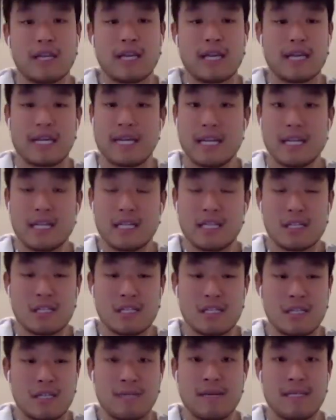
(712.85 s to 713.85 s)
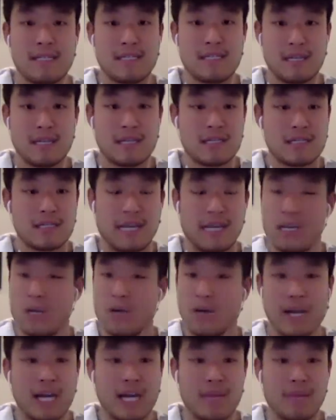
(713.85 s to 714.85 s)
like i get into the gym at six i
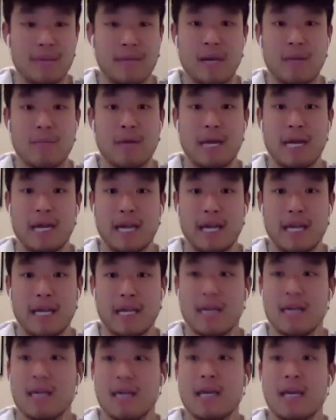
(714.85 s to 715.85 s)
know i got to be out by eight